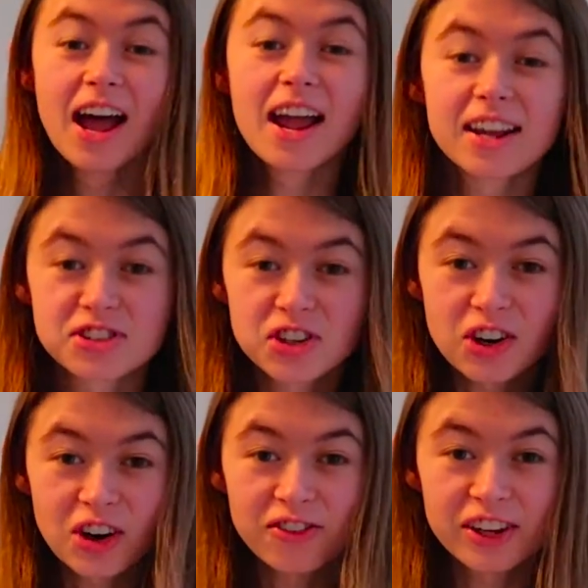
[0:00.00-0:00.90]
It's your
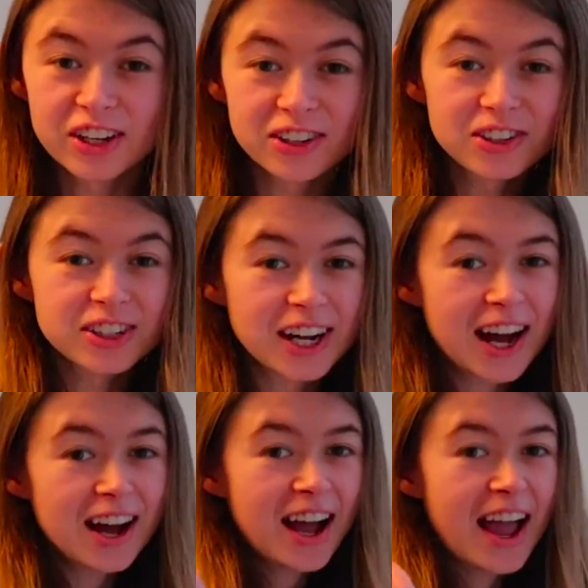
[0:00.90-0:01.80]
girl Vita
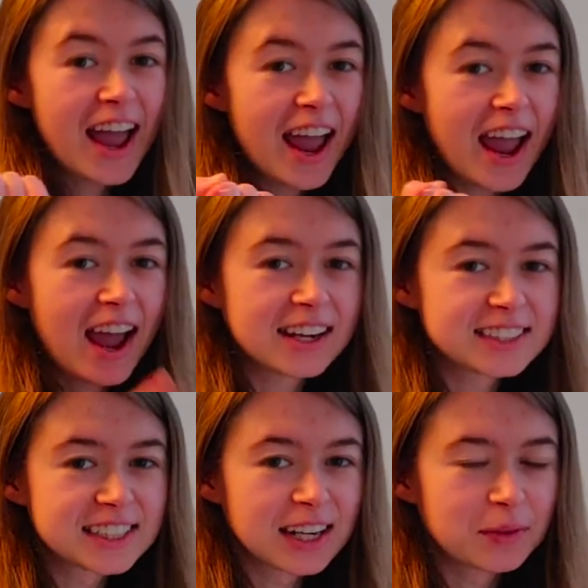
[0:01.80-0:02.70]
Luca, and
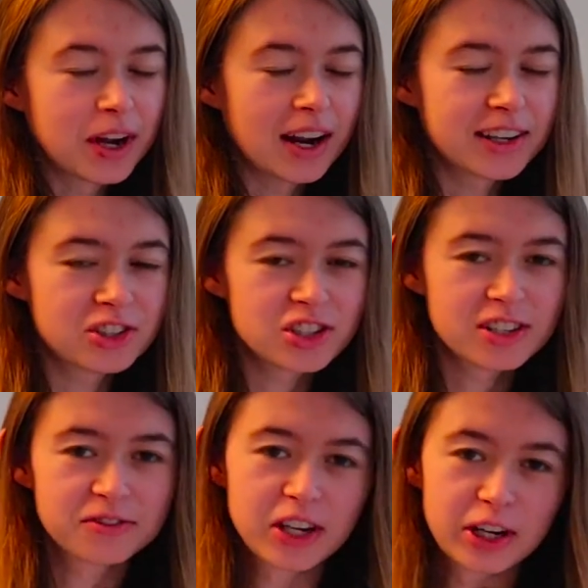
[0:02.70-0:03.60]
today we got an
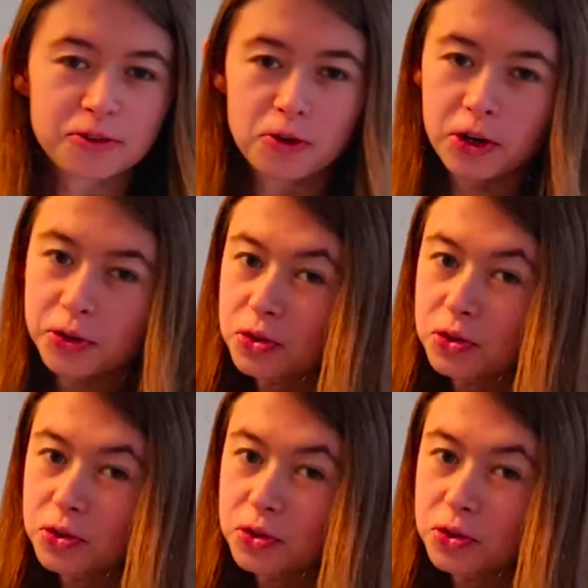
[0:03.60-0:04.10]
interesting video for you.